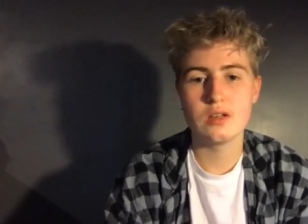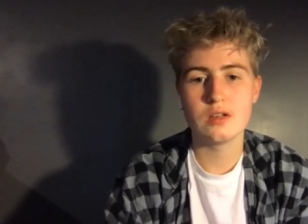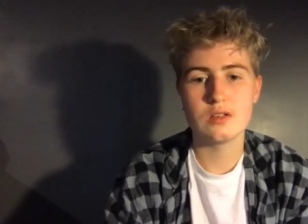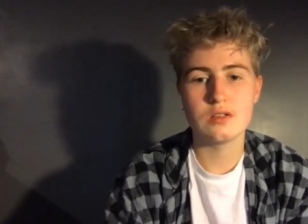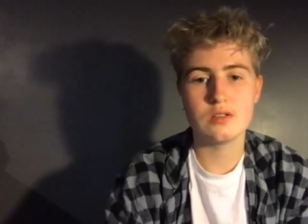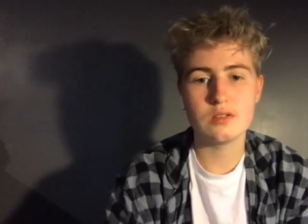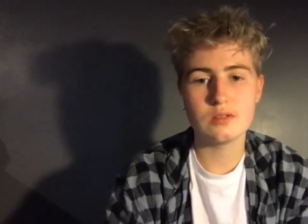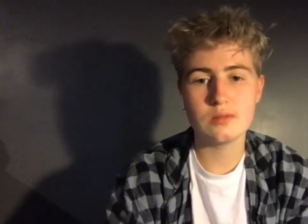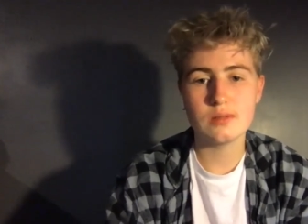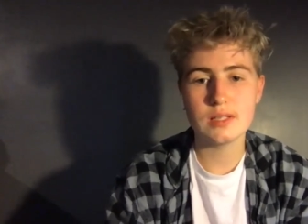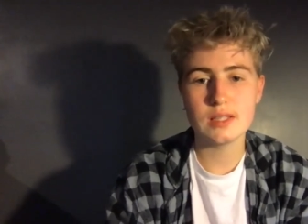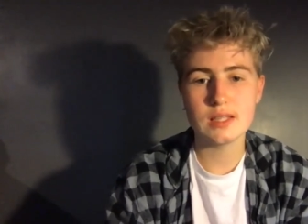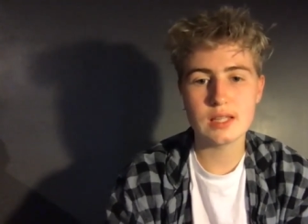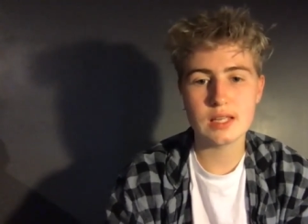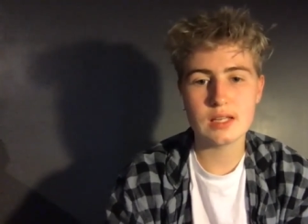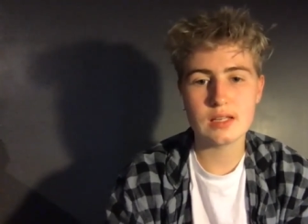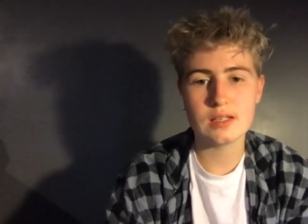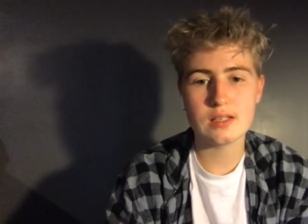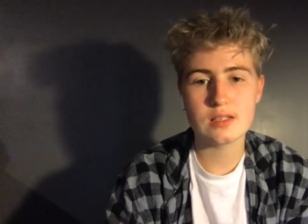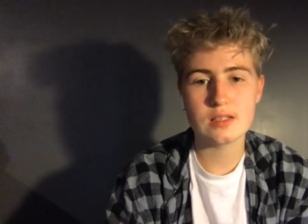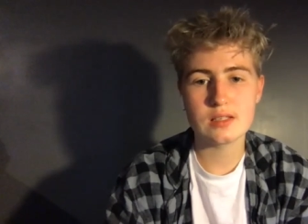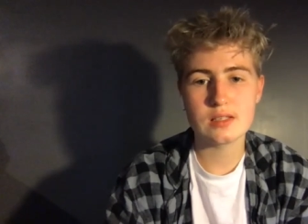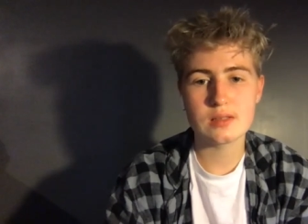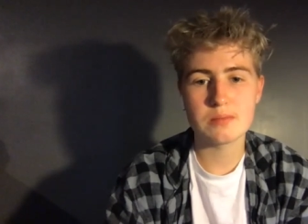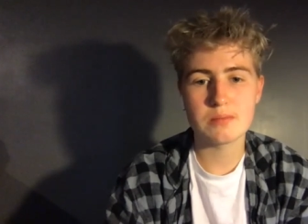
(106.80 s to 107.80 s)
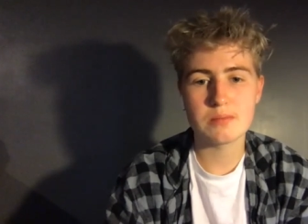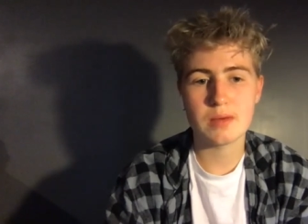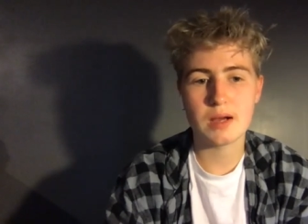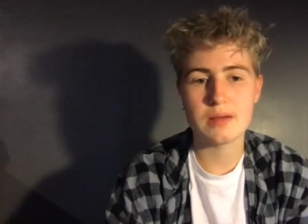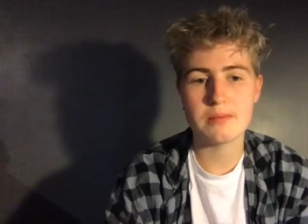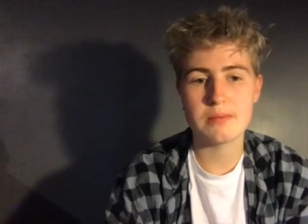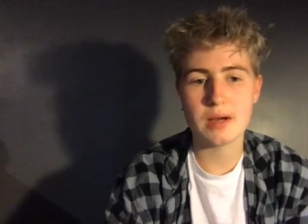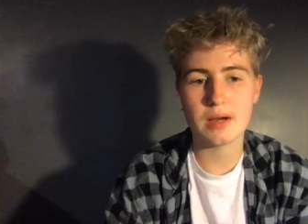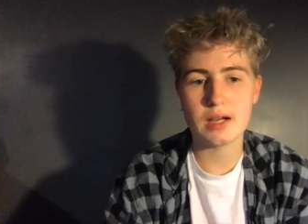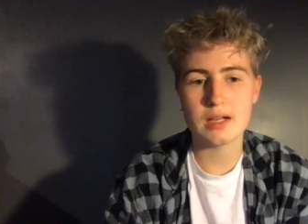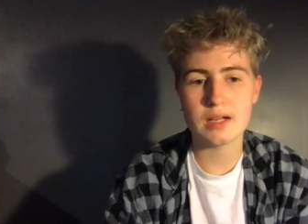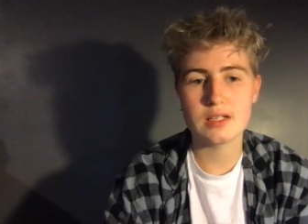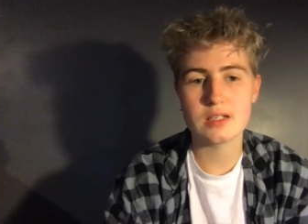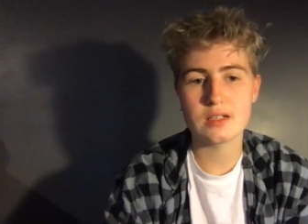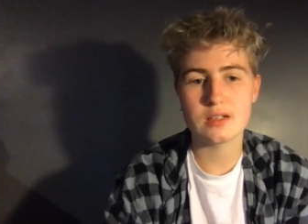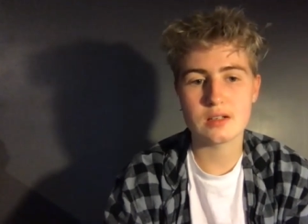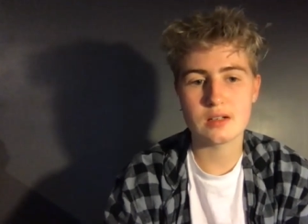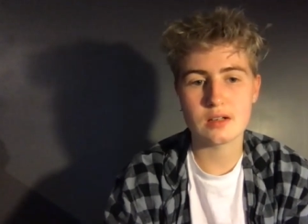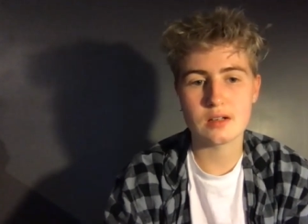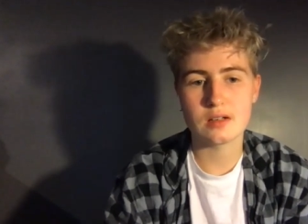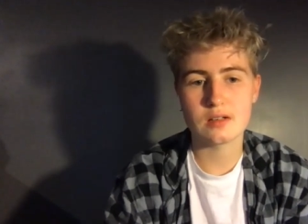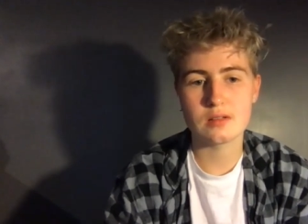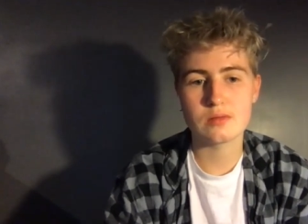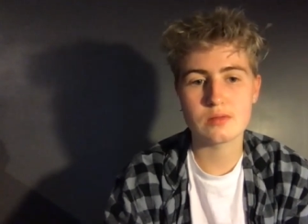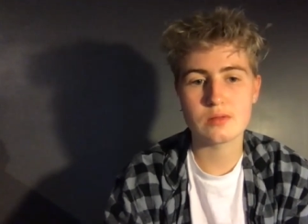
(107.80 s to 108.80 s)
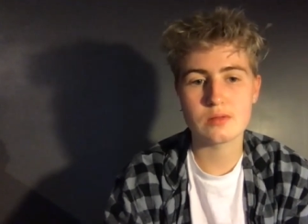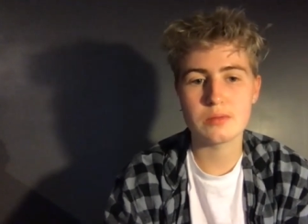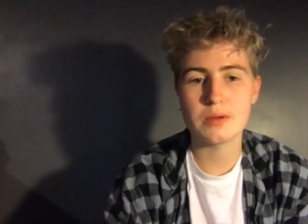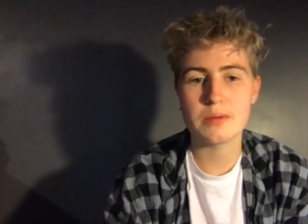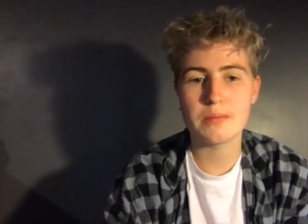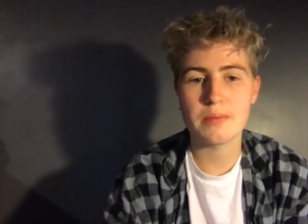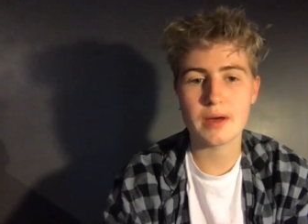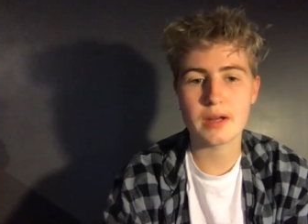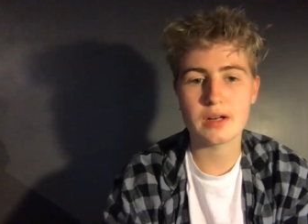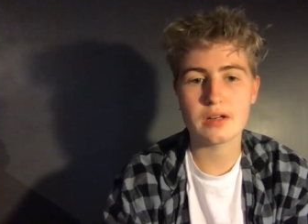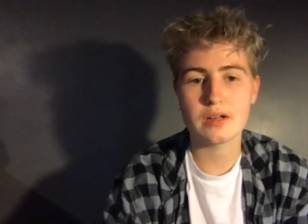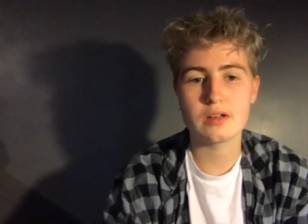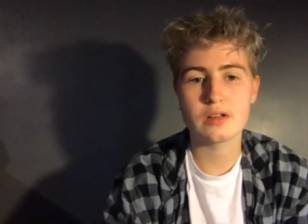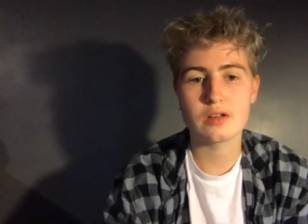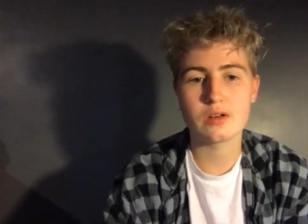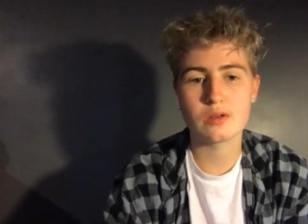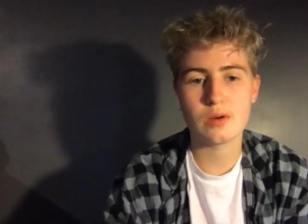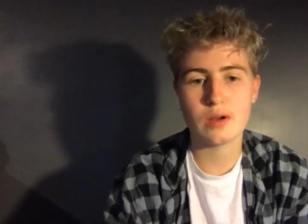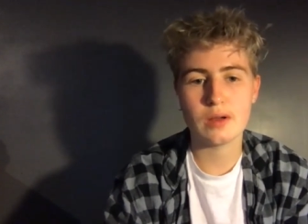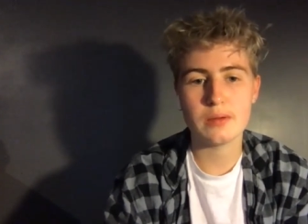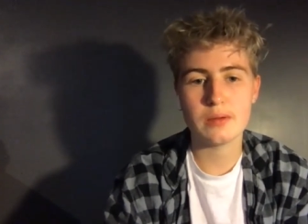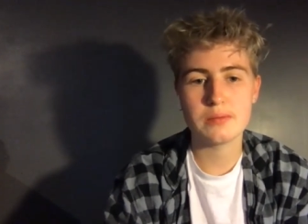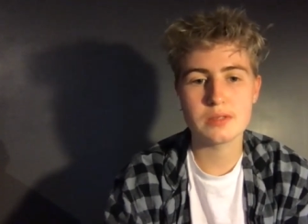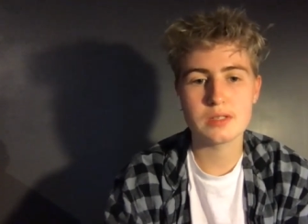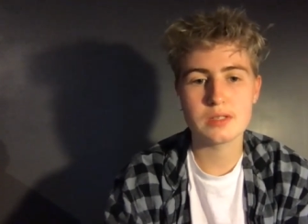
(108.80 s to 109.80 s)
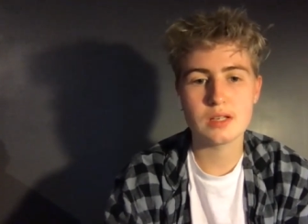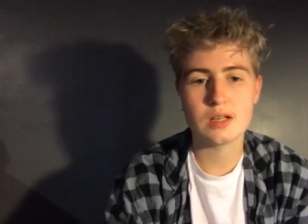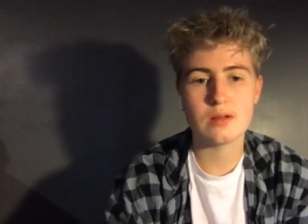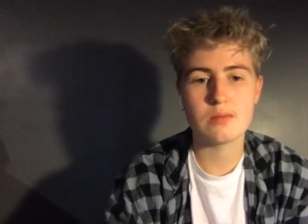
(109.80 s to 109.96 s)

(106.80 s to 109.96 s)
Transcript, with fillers: Doing this, my mind and heart will be better equipped